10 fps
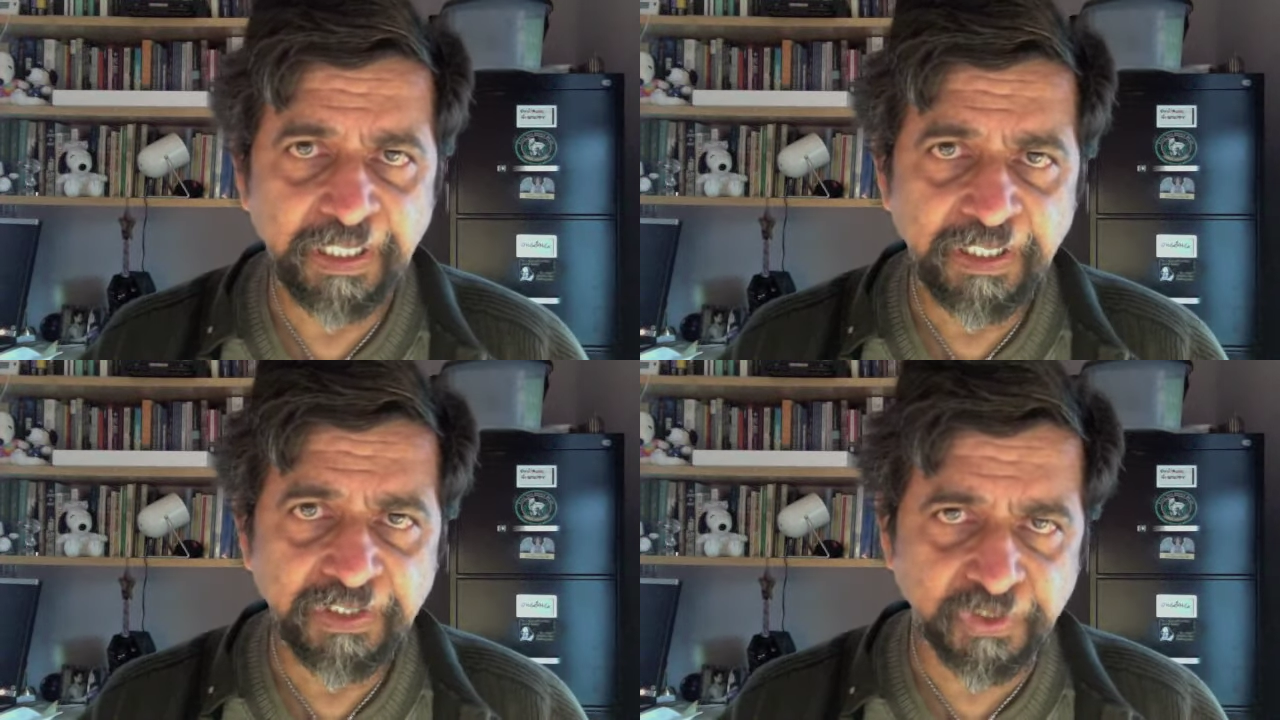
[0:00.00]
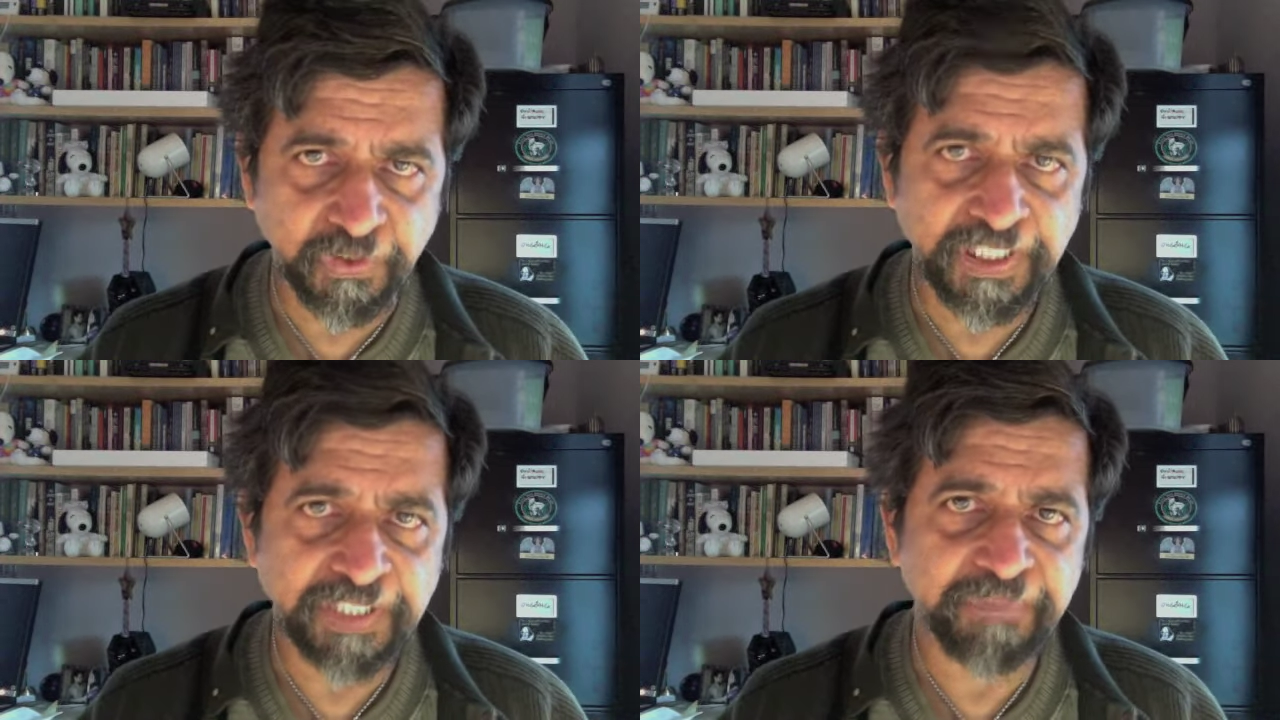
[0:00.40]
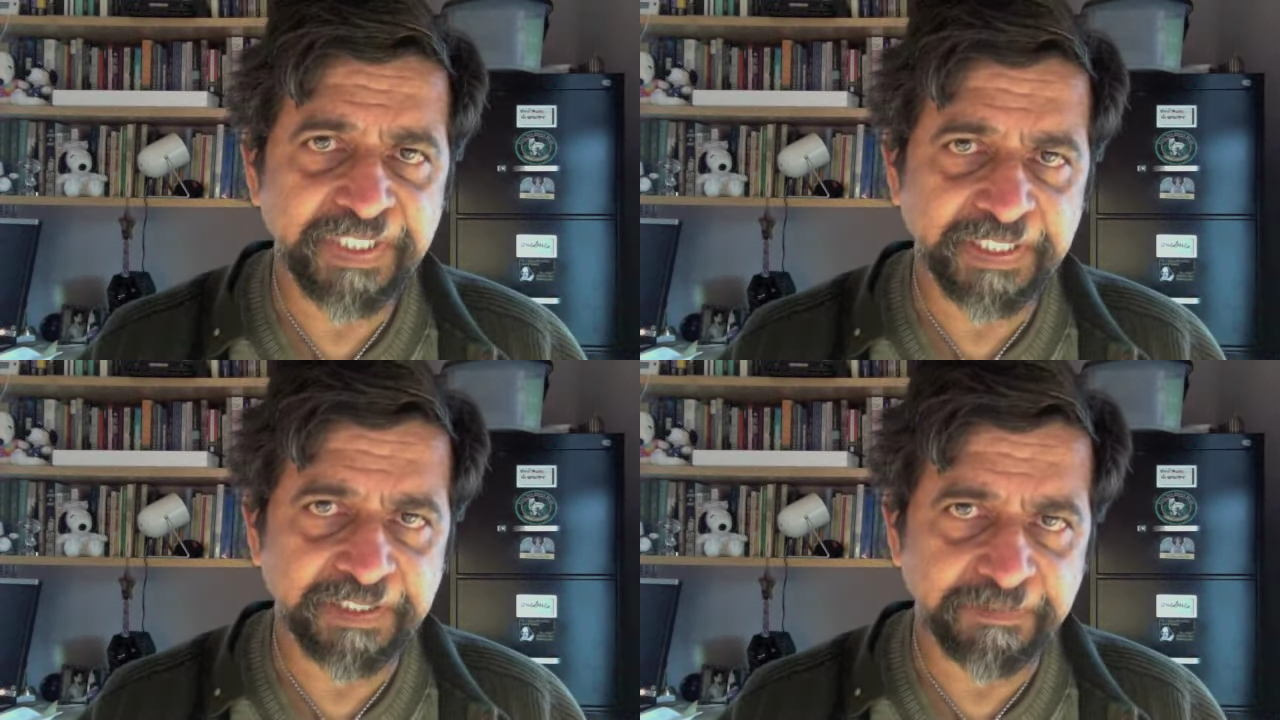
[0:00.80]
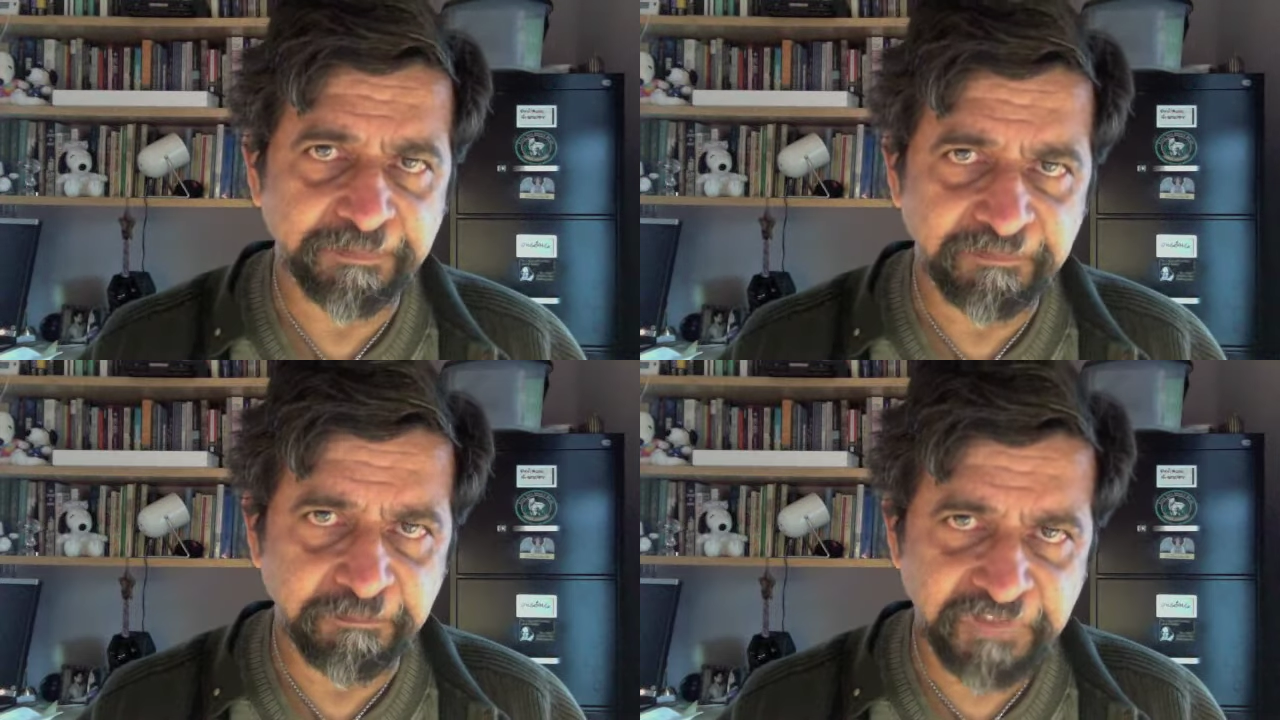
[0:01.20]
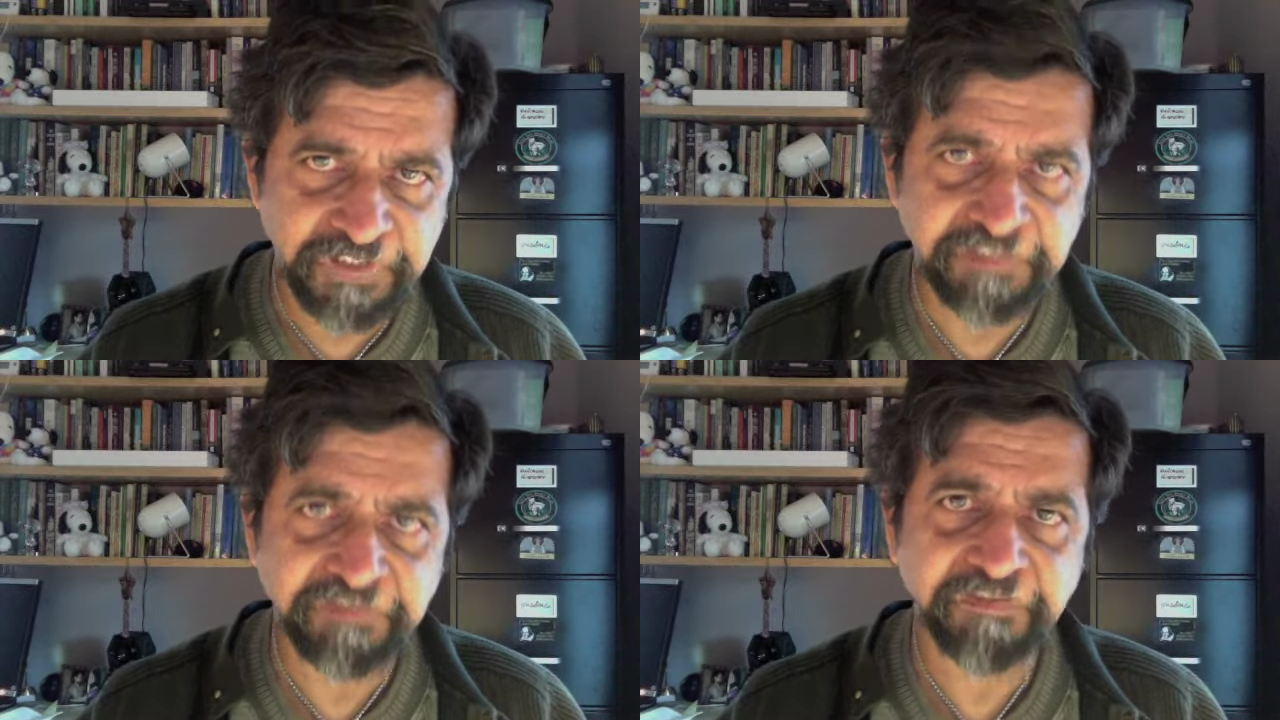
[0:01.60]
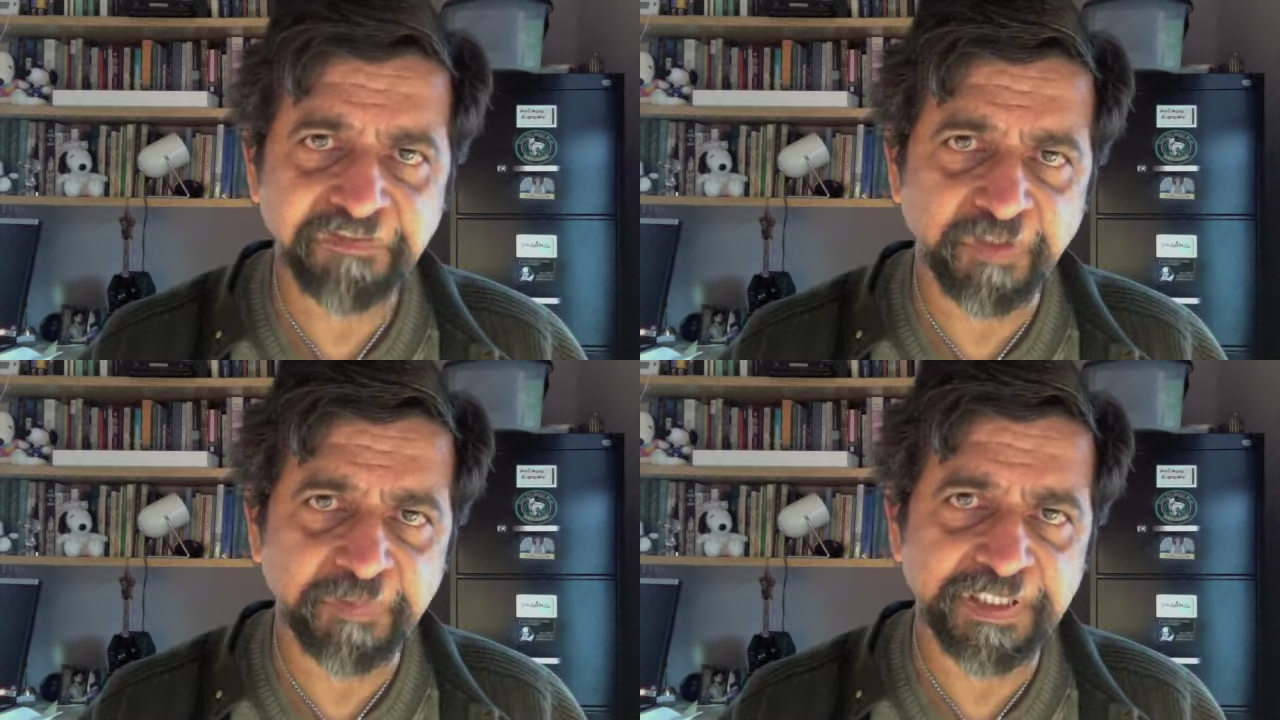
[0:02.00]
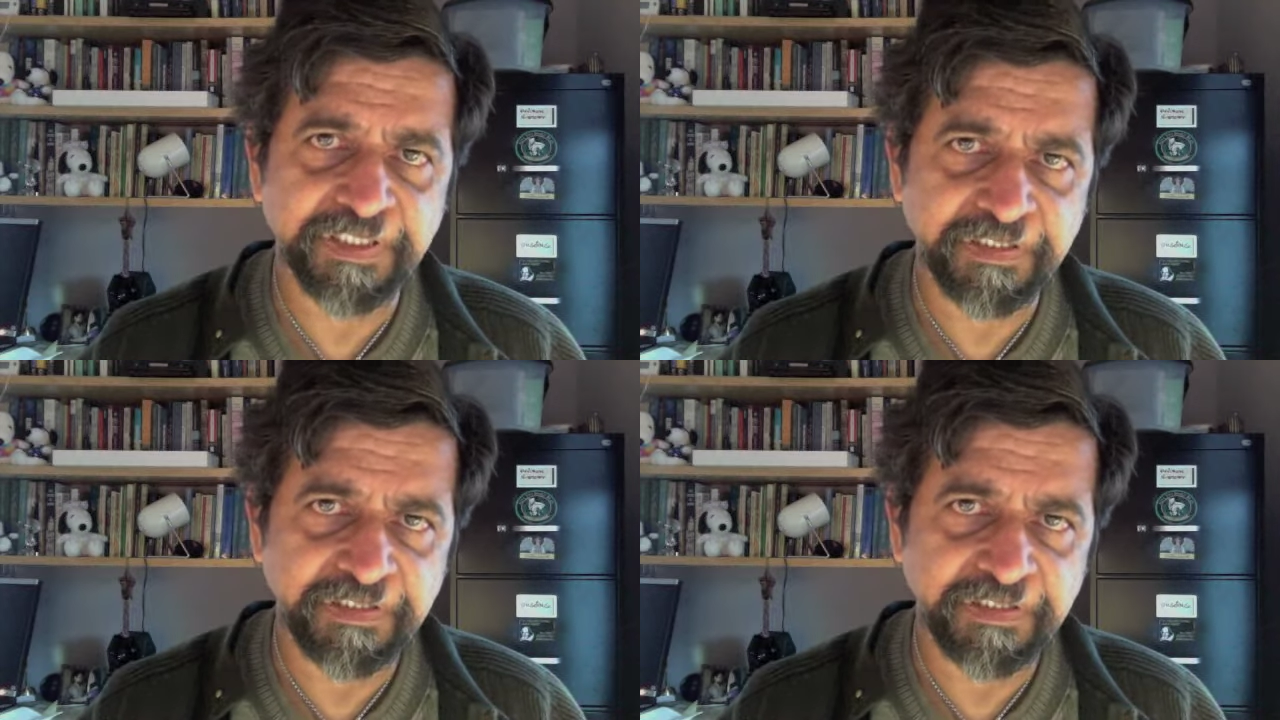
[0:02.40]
so that we can shift from a